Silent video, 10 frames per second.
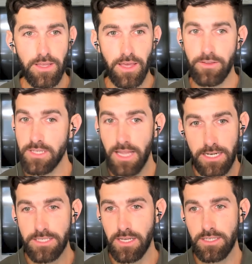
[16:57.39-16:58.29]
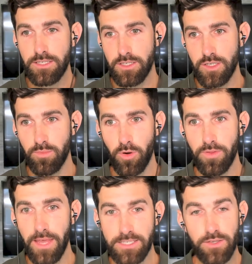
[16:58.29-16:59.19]
And there's a lot of studies to
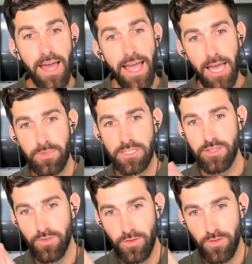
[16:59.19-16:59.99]
support that. So that happens